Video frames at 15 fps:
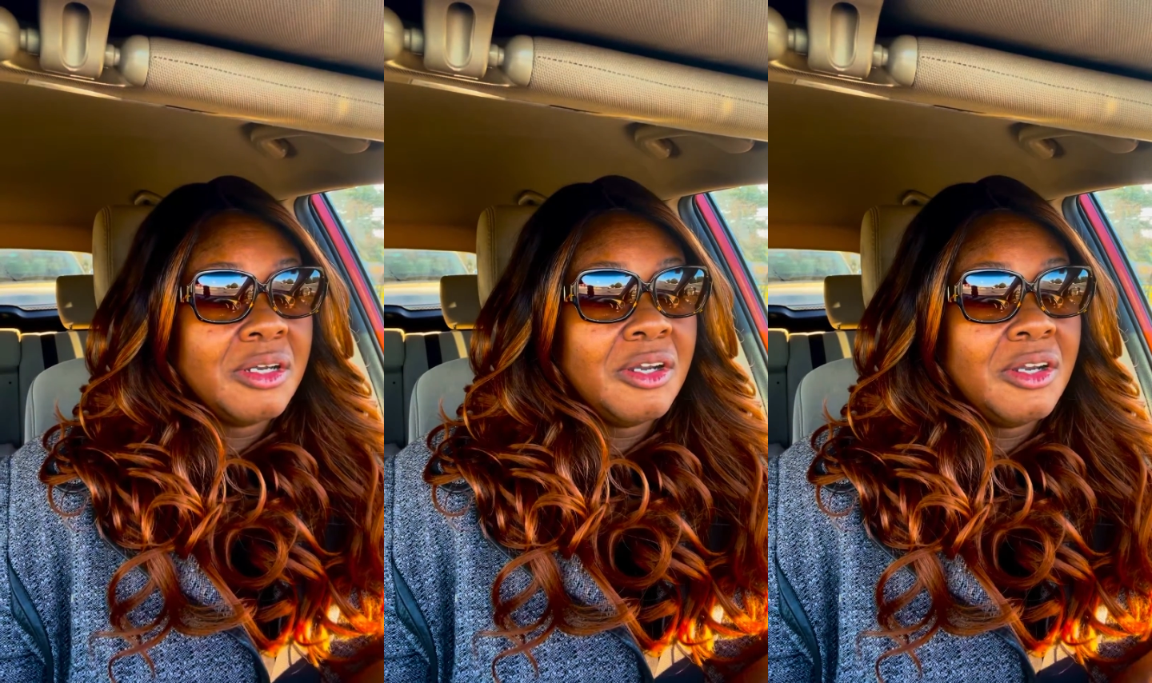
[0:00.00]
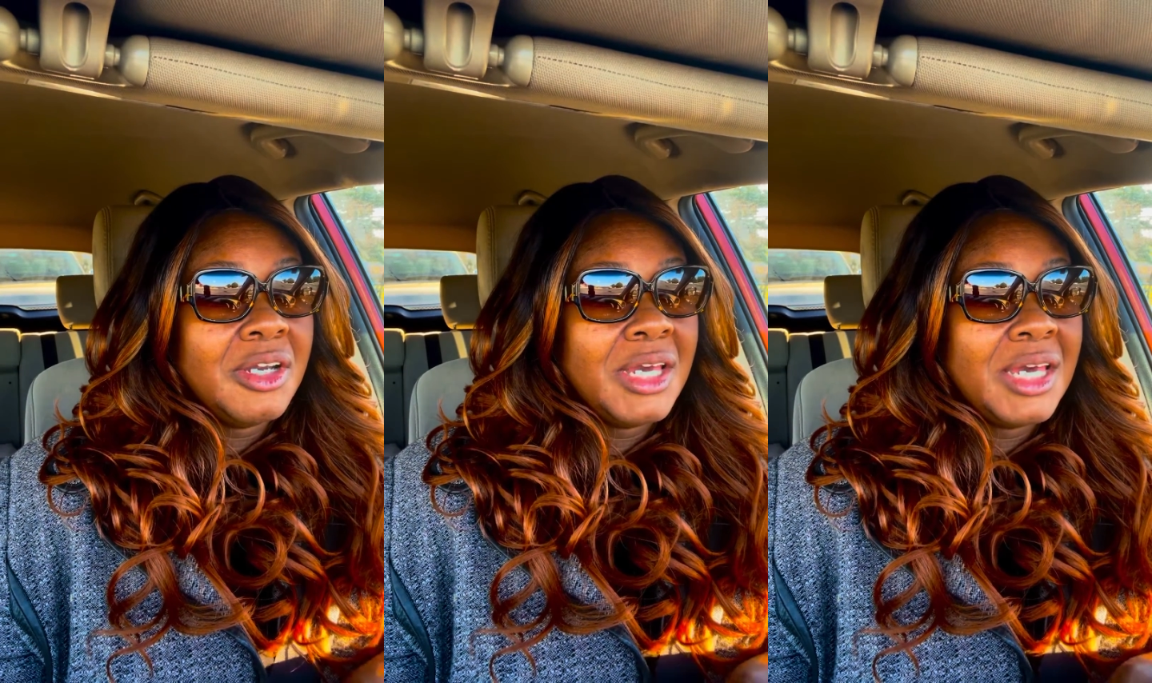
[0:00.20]

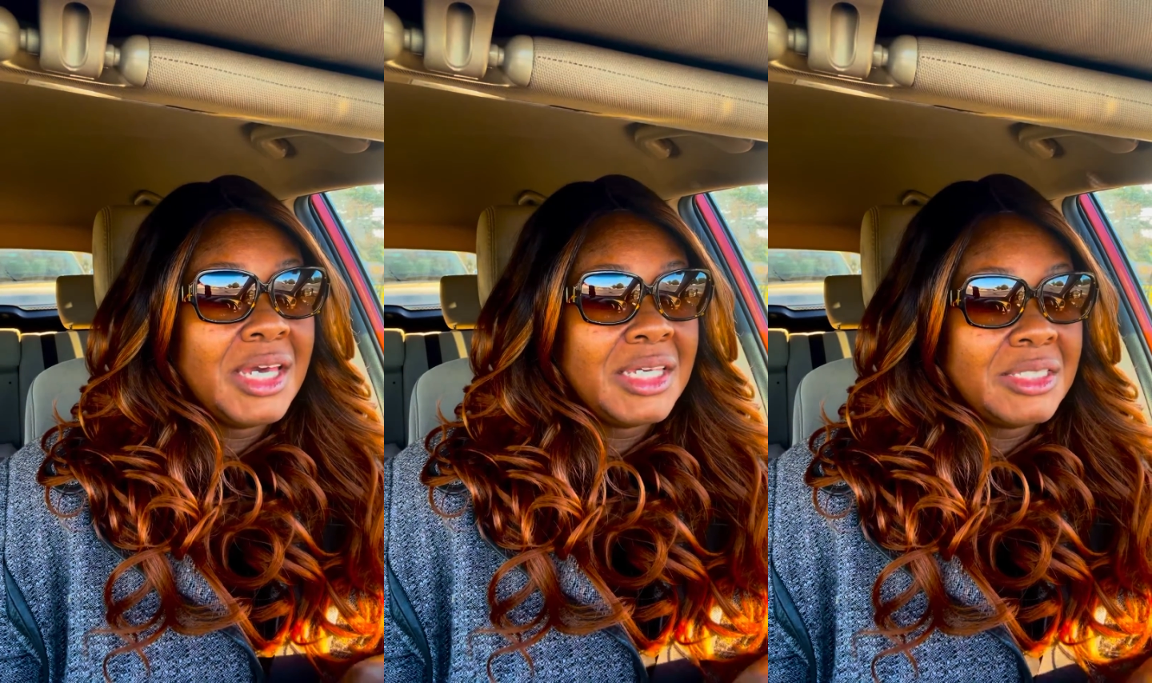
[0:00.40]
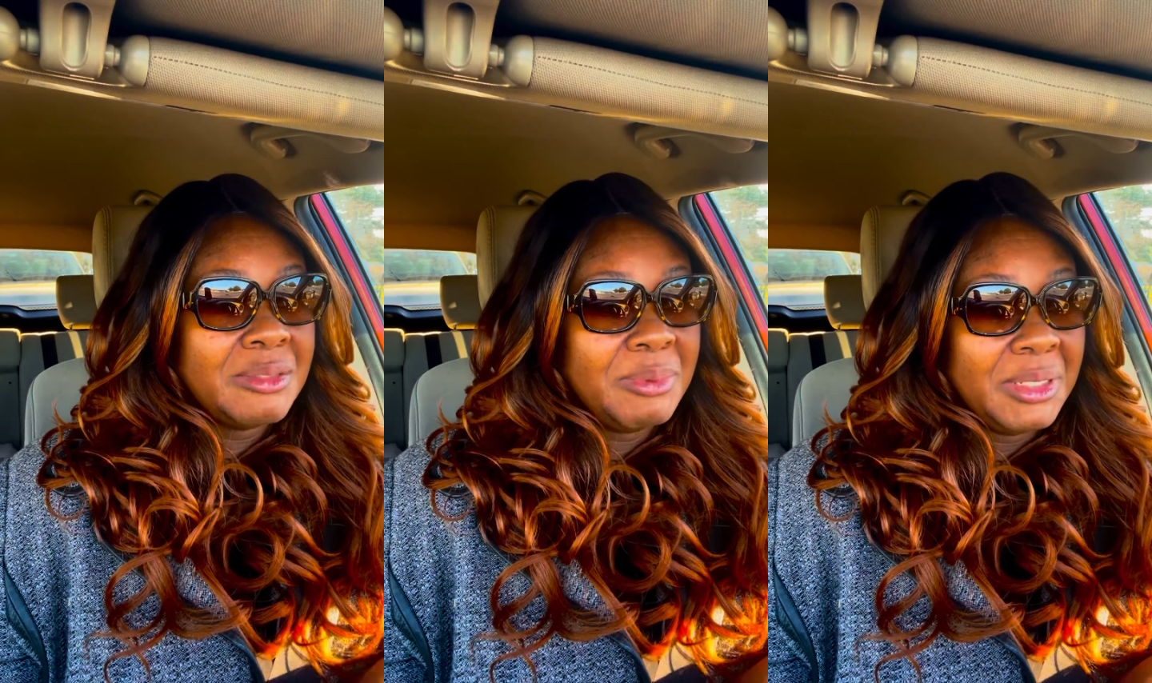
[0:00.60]

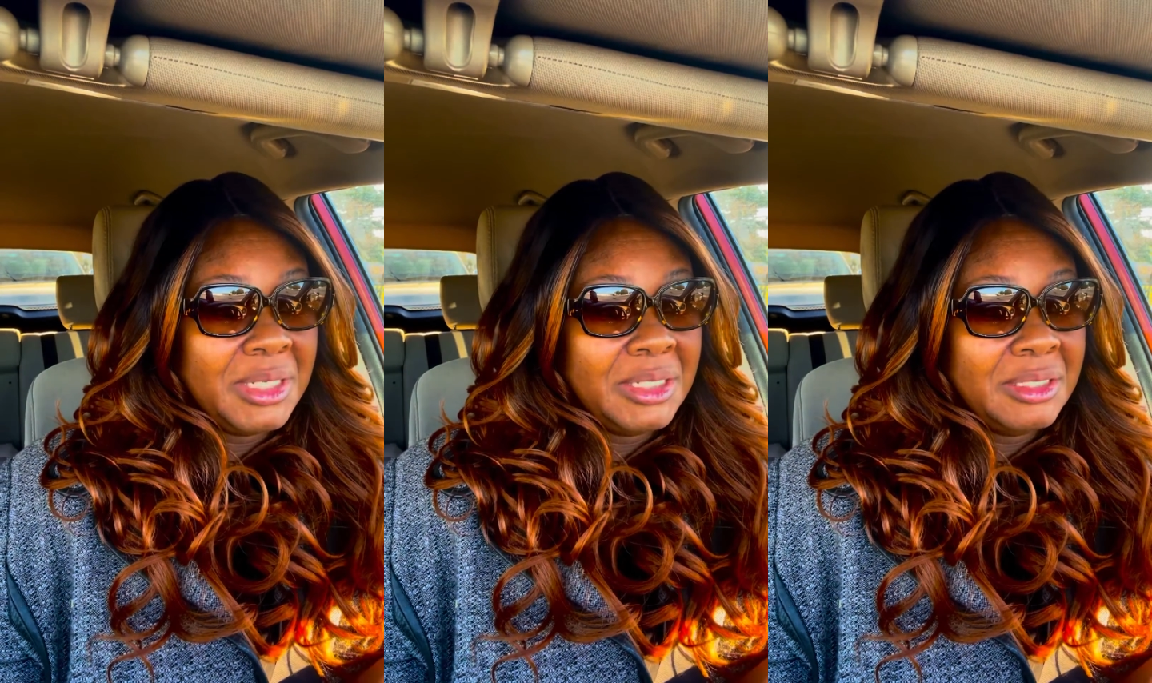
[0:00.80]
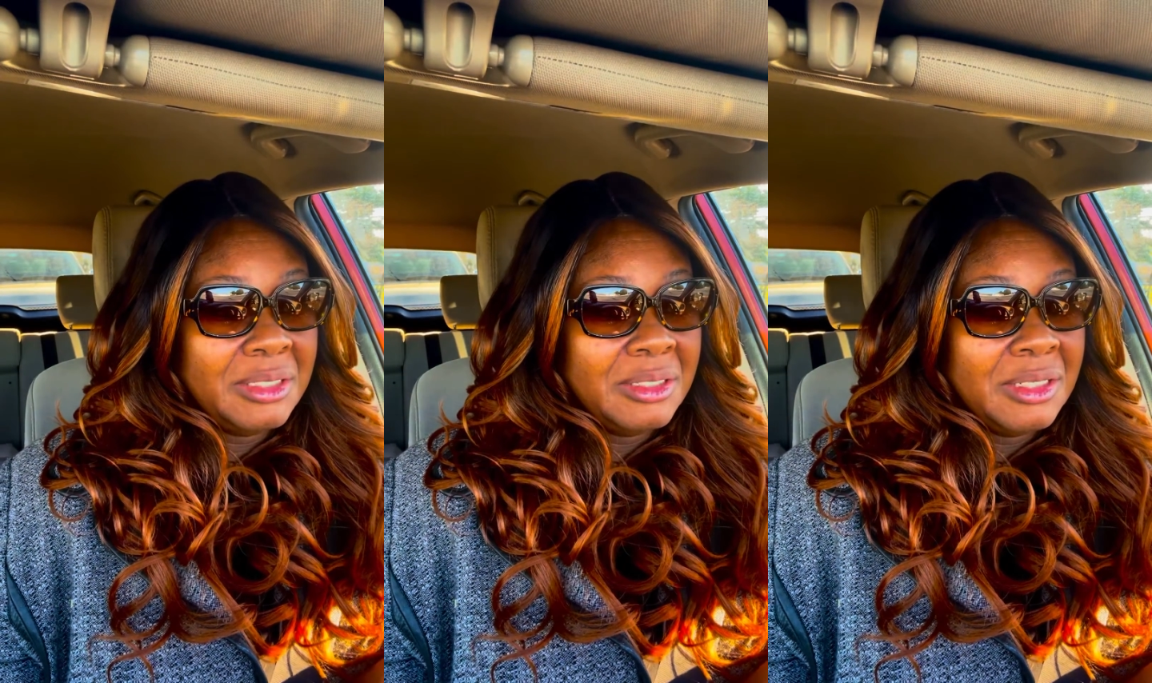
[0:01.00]

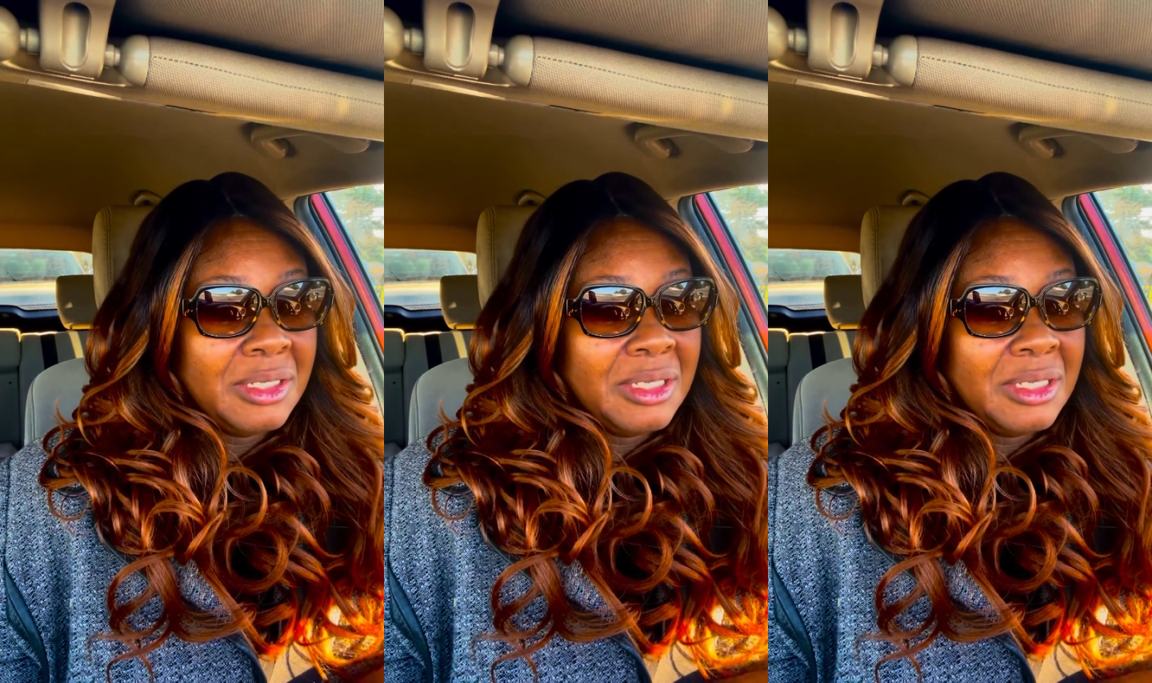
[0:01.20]
husband